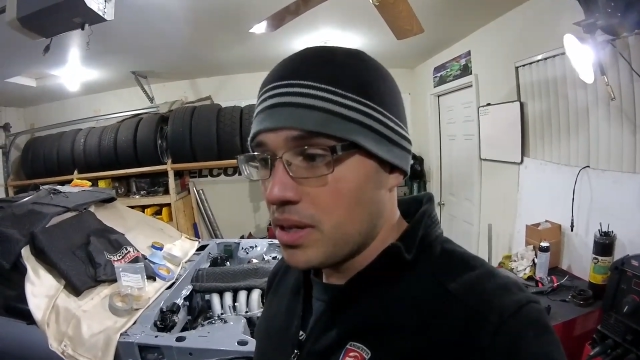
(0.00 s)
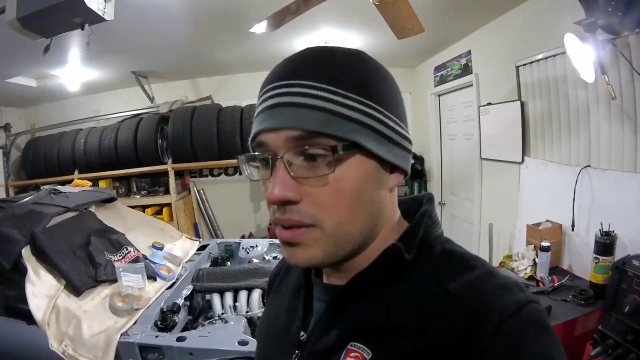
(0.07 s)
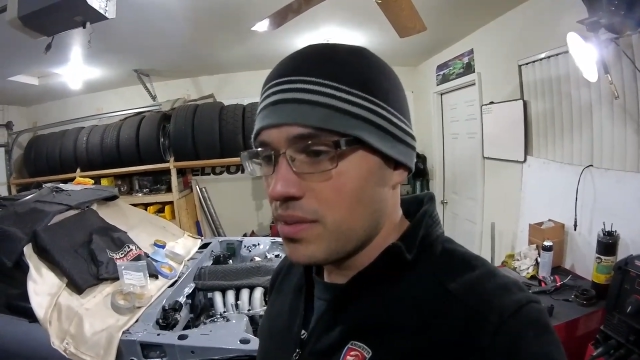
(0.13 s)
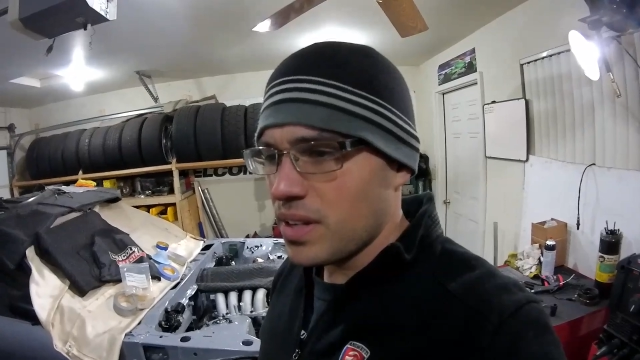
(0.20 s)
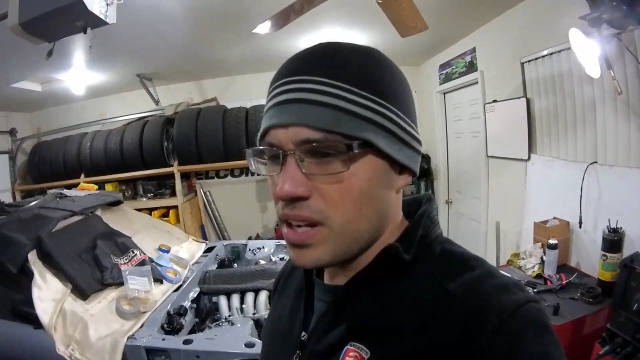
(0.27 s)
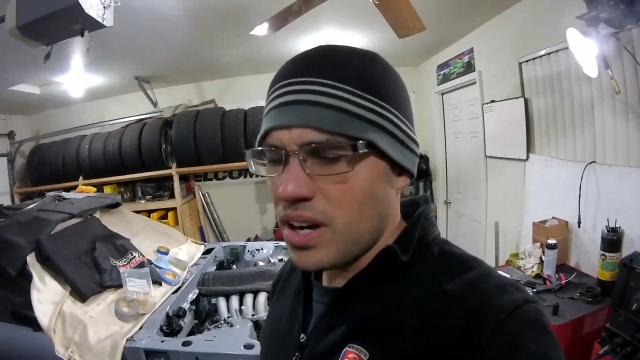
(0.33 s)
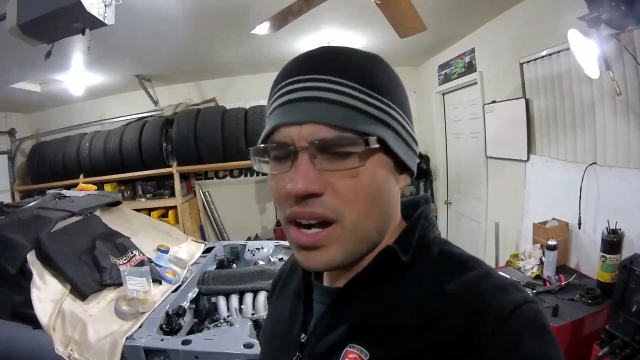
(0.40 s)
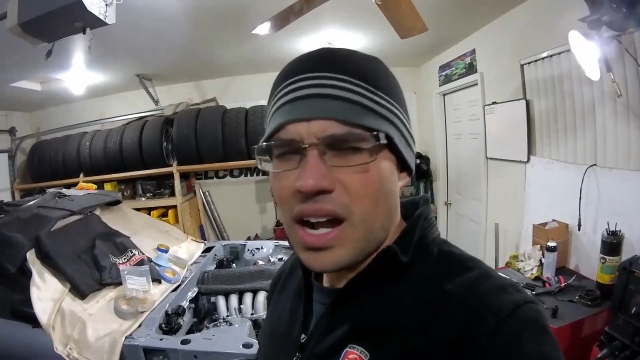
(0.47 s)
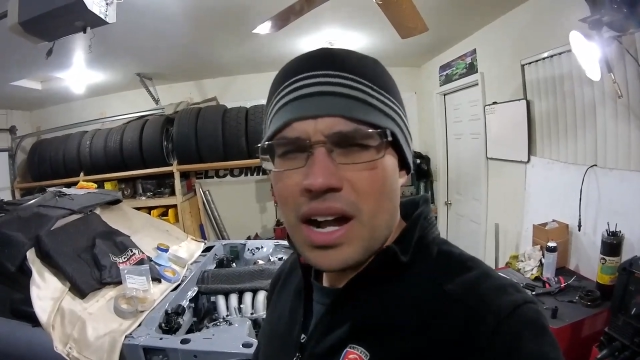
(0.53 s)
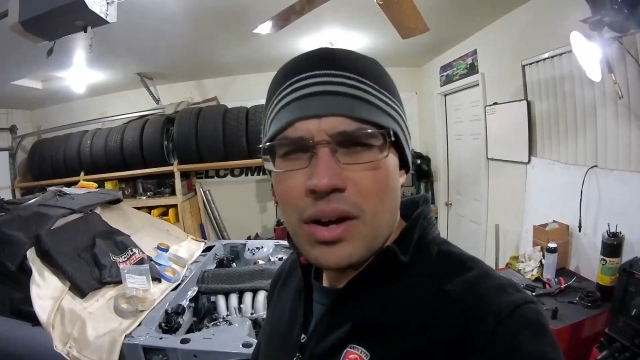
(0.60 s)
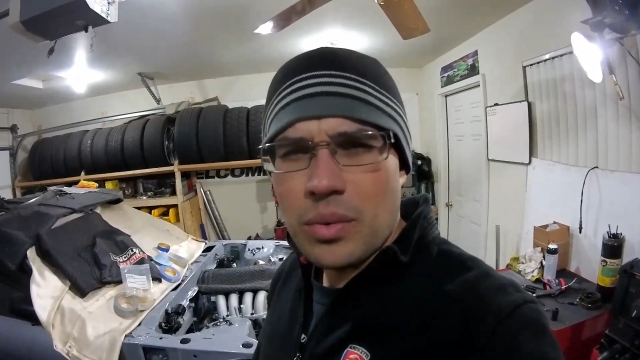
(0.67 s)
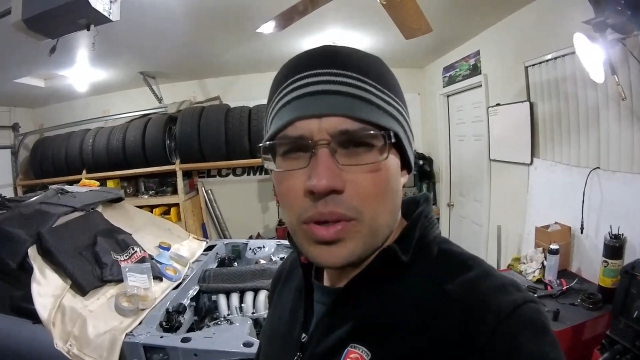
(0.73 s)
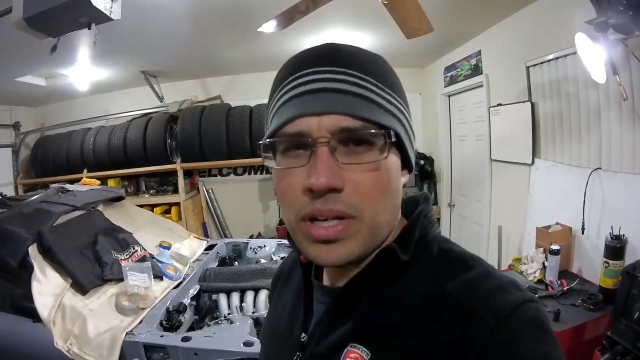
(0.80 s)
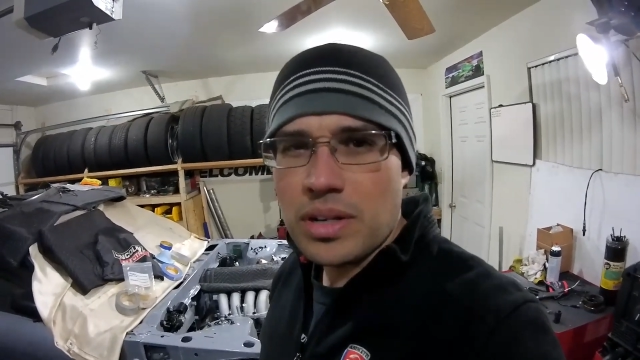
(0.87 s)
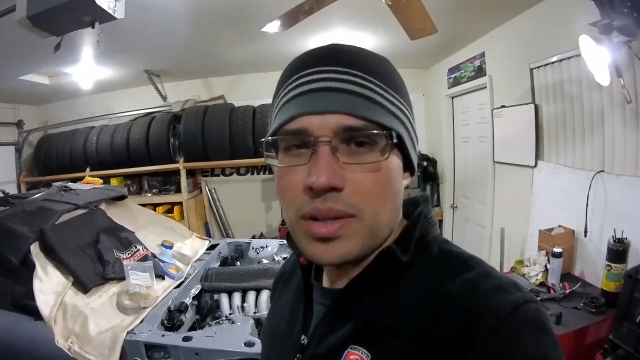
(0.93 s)
figure out how
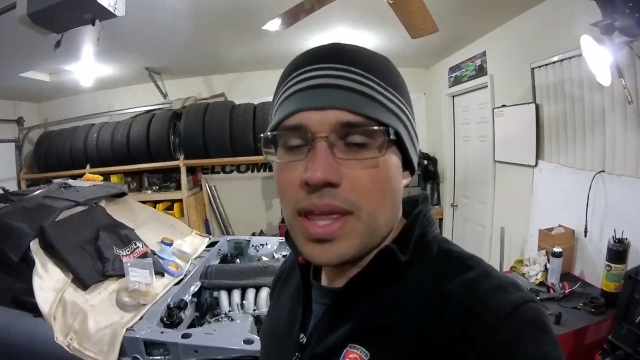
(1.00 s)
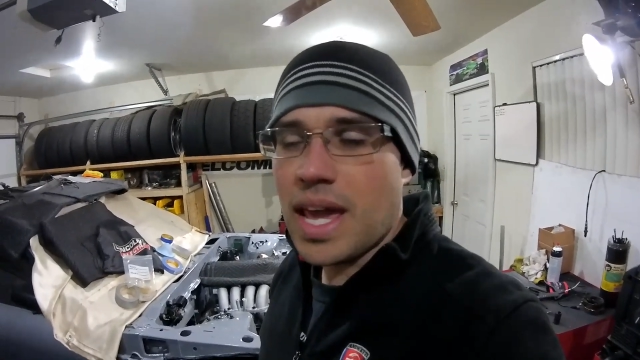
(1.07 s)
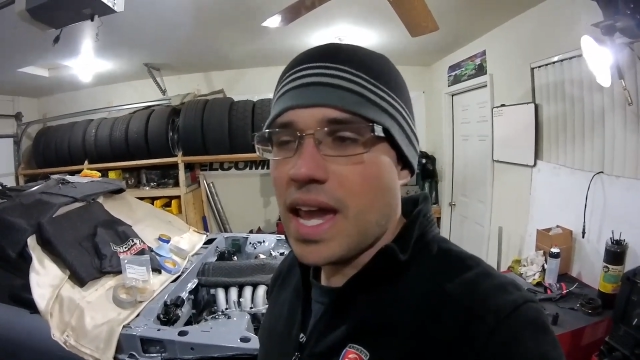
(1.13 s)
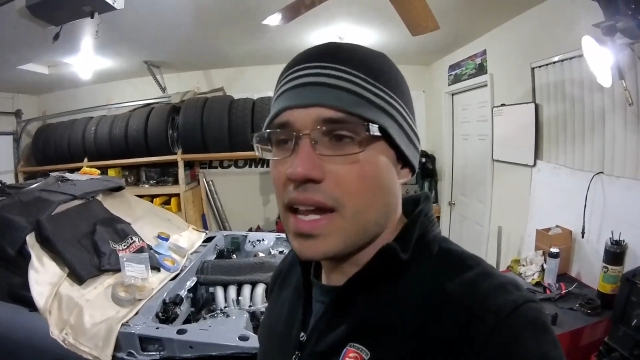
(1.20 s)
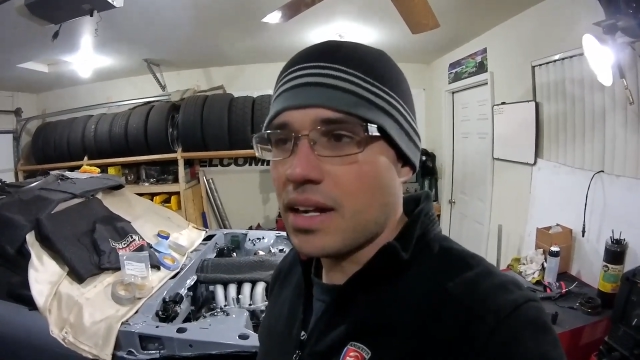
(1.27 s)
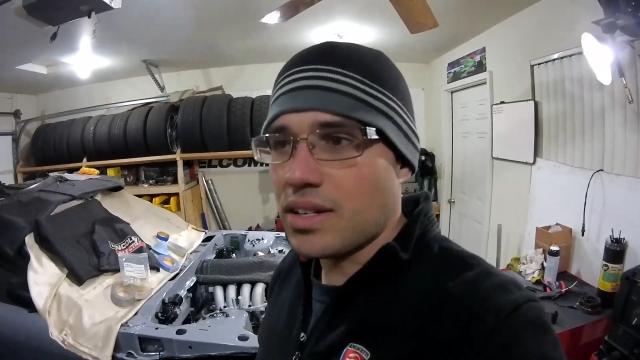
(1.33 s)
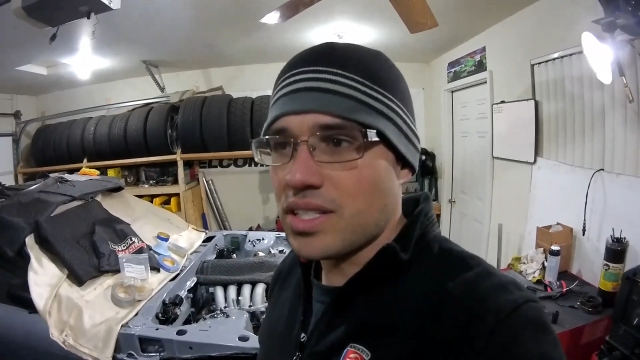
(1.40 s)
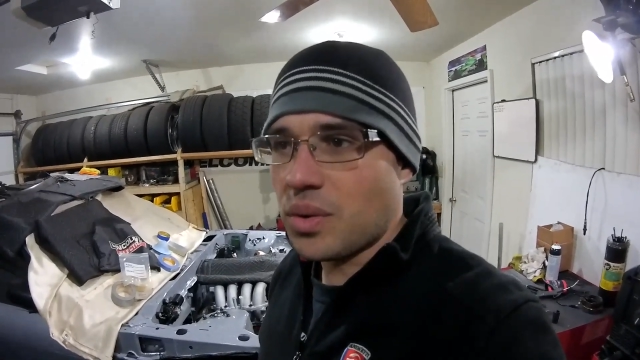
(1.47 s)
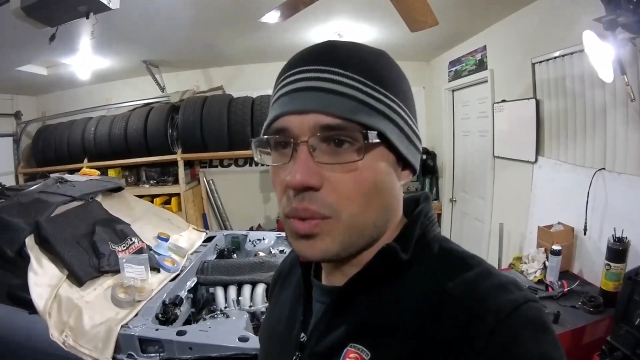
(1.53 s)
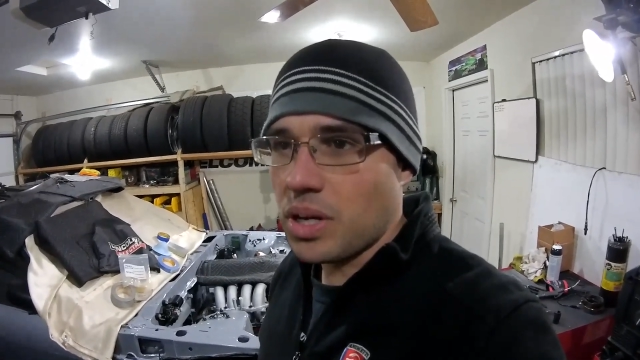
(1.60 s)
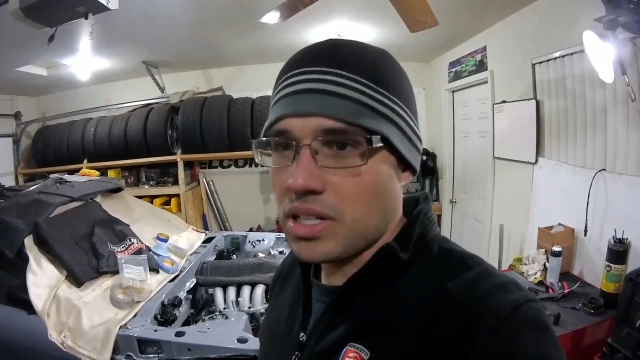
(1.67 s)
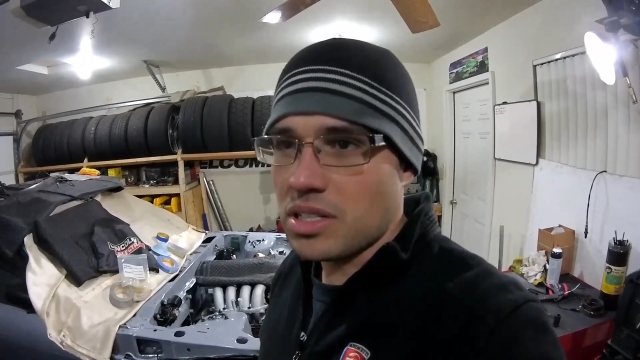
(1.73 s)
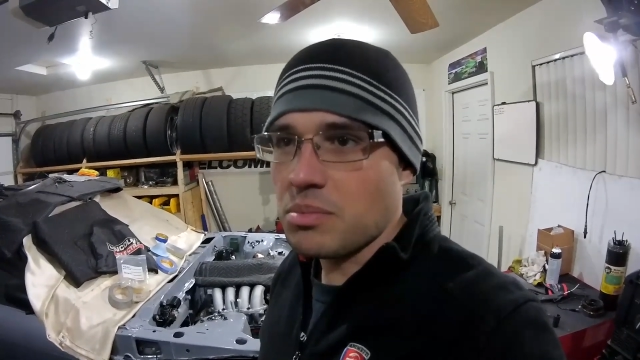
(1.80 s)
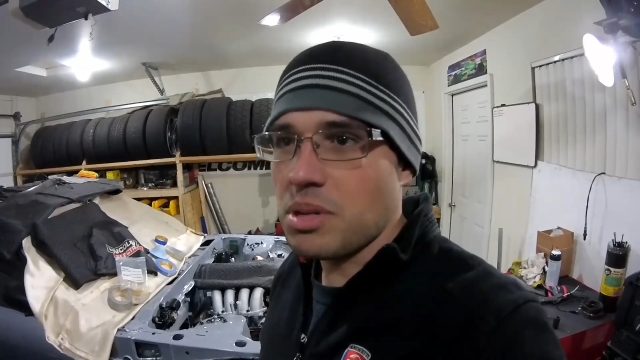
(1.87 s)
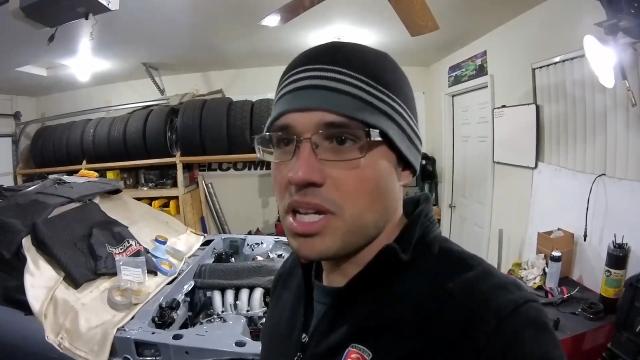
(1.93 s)
I want to do the hangers. I
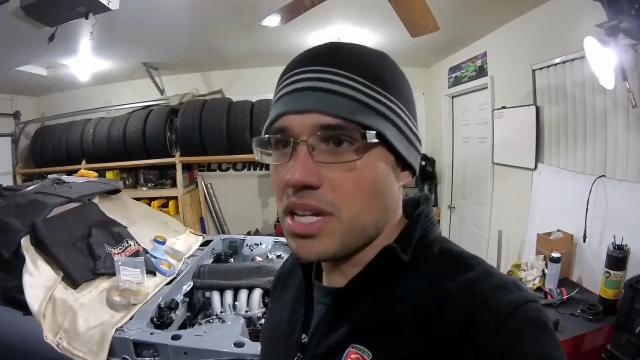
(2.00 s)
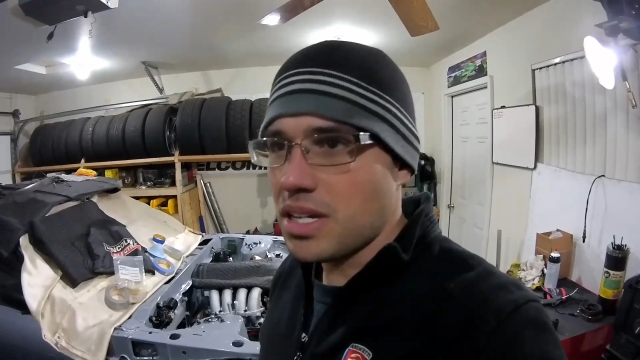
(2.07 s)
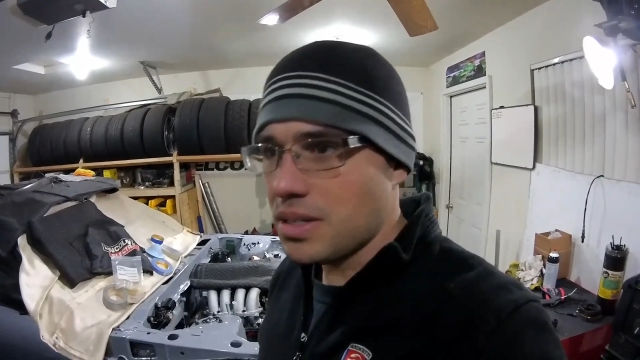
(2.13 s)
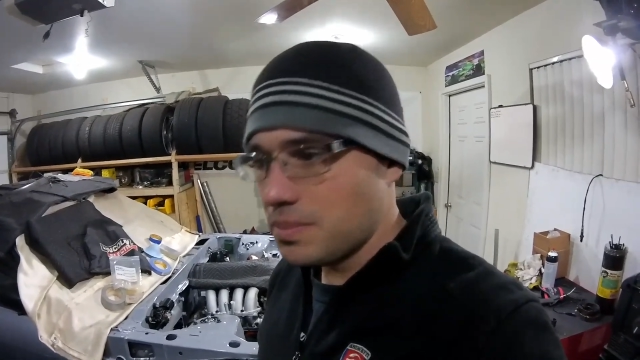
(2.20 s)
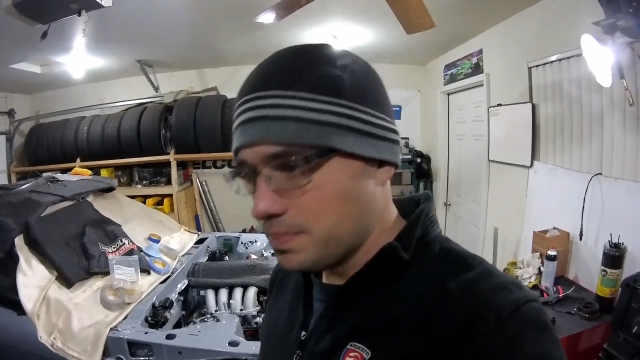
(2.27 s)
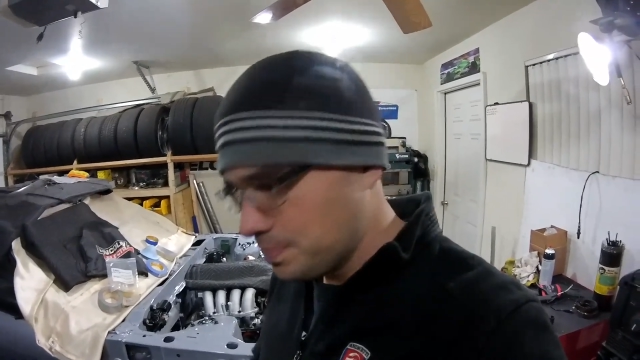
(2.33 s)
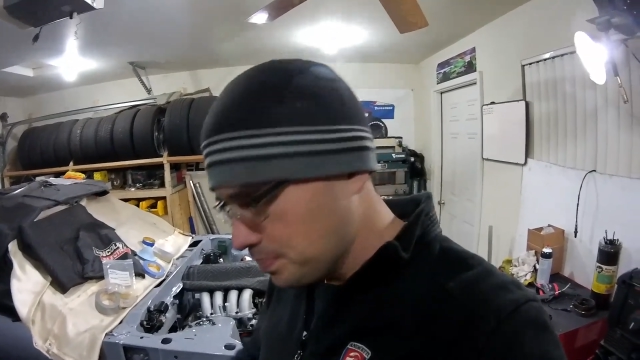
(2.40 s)
want it to be